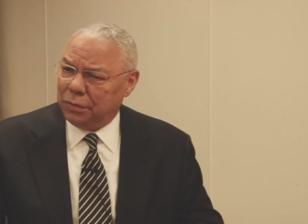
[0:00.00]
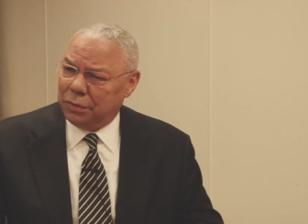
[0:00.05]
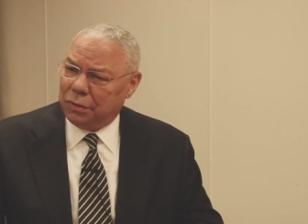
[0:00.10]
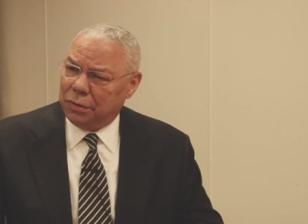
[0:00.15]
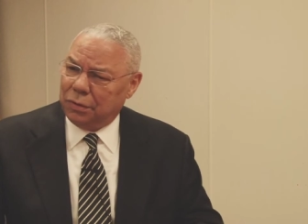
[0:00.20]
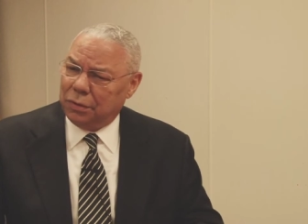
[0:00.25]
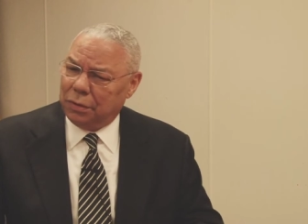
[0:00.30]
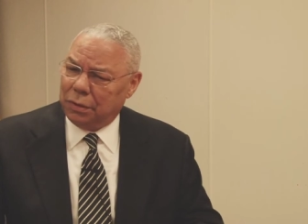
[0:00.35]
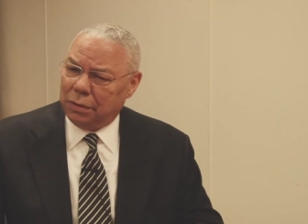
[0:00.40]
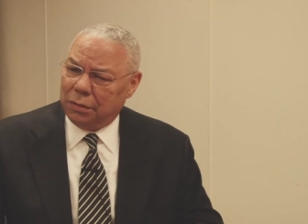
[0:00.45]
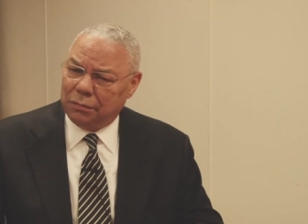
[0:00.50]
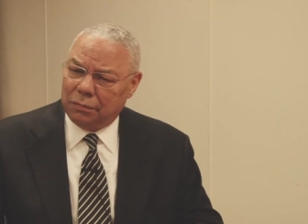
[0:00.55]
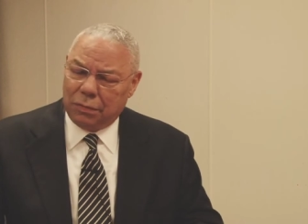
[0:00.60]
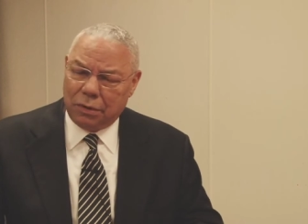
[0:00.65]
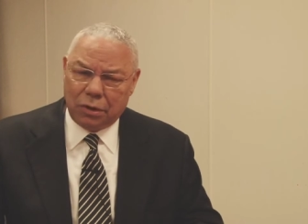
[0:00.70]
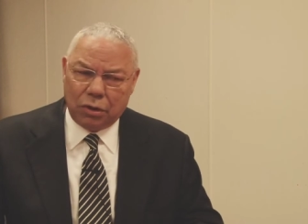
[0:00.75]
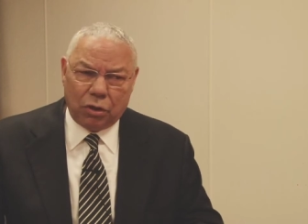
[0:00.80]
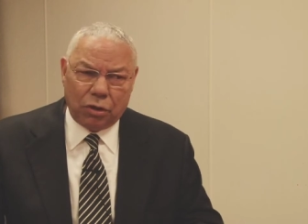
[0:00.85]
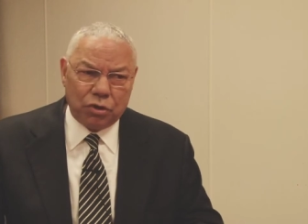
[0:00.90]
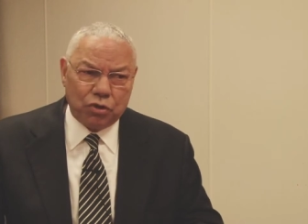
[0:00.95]
to
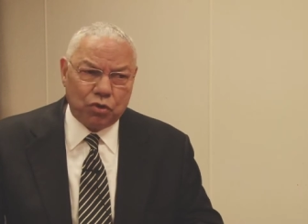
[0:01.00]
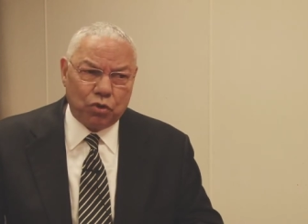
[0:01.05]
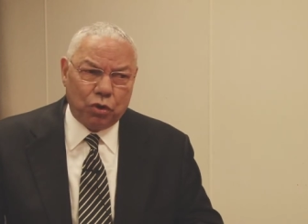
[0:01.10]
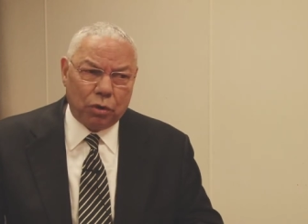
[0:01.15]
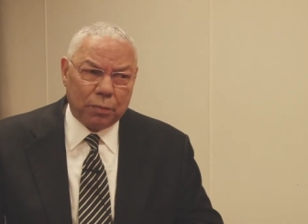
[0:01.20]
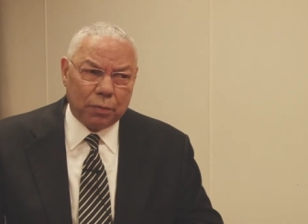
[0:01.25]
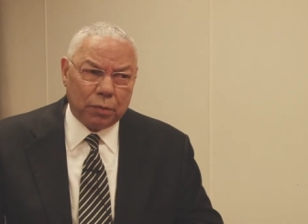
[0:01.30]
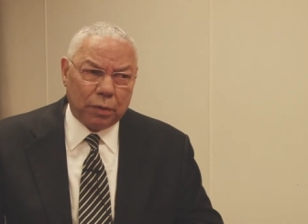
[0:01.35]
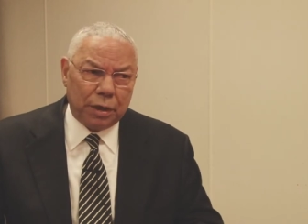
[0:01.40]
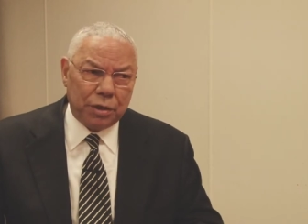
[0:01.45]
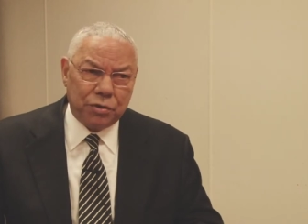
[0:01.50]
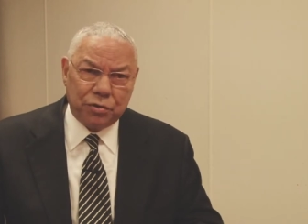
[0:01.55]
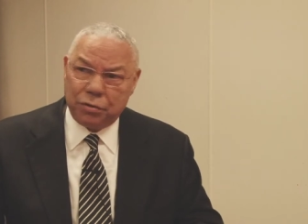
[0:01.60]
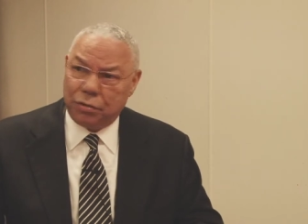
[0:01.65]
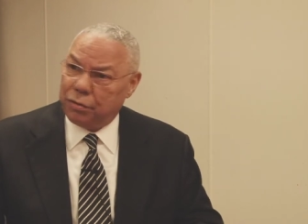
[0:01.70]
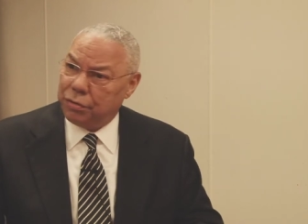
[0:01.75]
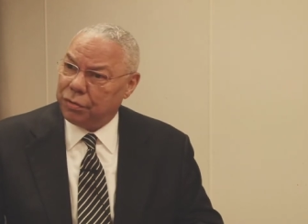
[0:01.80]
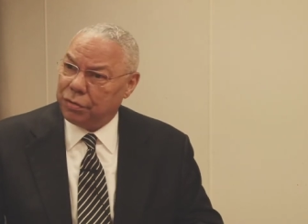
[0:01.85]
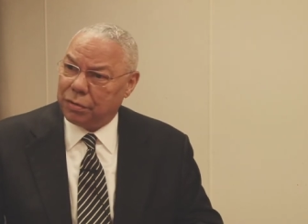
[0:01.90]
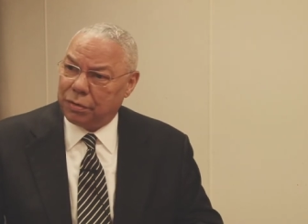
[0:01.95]
a, a large corporation,
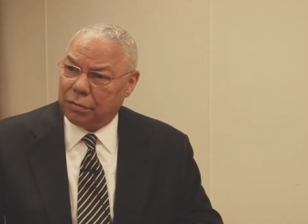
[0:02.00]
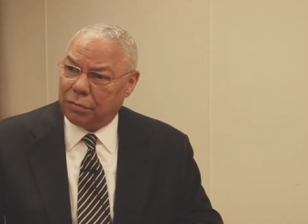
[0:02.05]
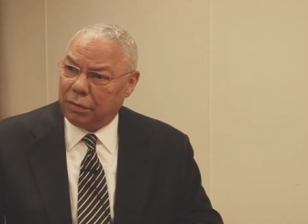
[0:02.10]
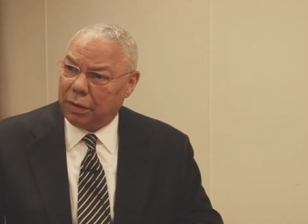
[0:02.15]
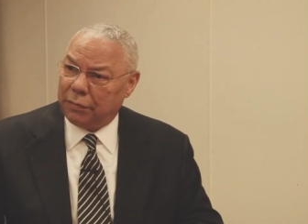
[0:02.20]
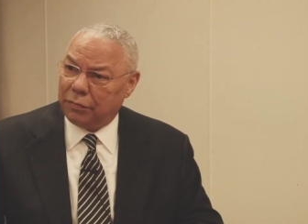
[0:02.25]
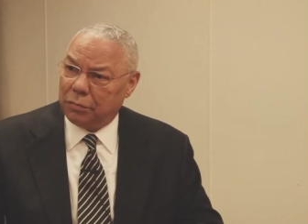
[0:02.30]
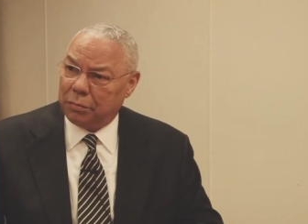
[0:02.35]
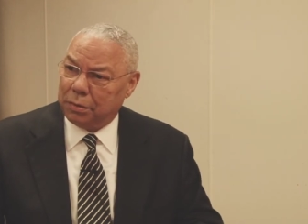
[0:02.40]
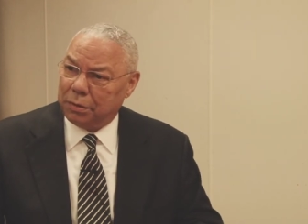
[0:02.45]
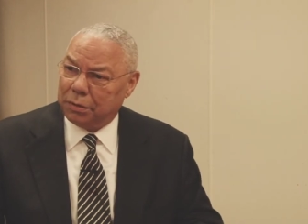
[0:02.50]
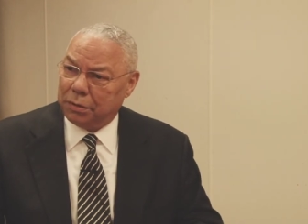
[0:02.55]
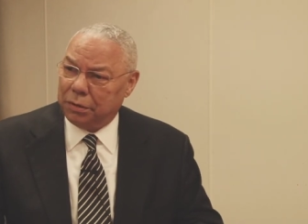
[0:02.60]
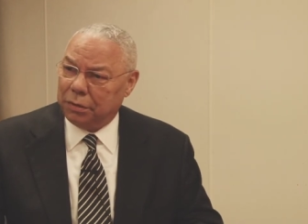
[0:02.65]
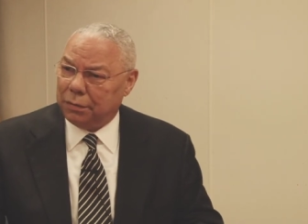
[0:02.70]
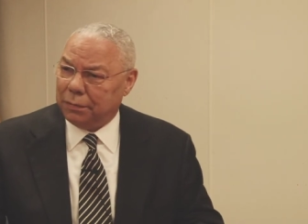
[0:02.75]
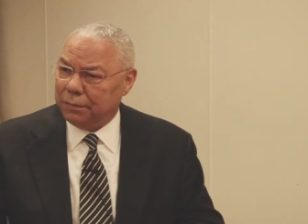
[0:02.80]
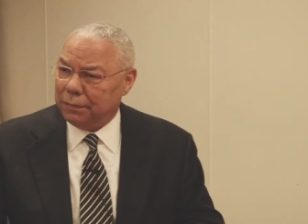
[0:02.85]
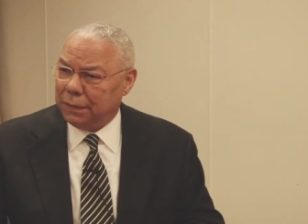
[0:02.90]
or just a rifle platoon.